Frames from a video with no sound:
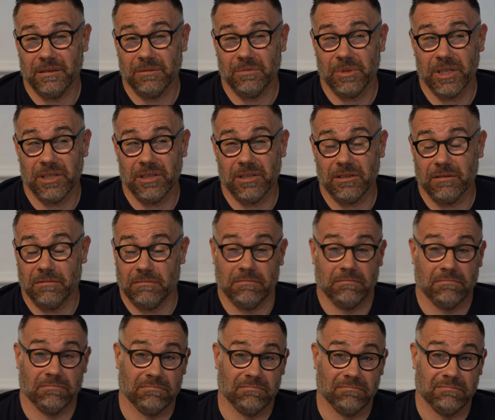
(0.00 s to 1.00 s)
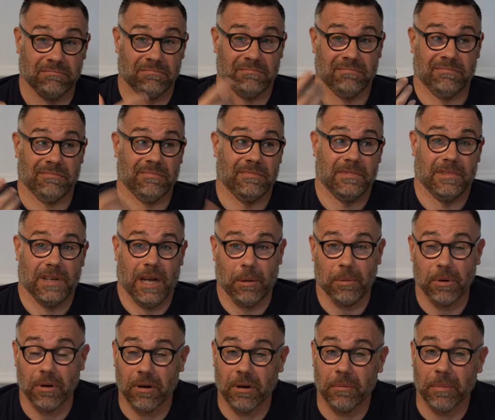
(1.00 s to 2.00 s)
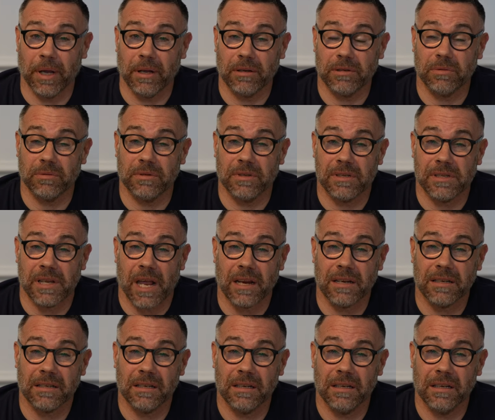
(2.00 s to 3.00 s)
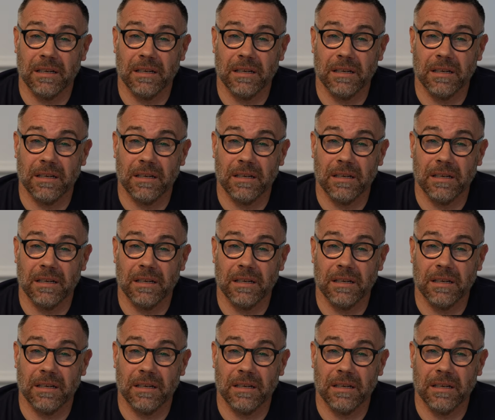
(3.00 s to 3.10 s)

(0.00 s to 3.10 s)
which I'm not going to be able to understand.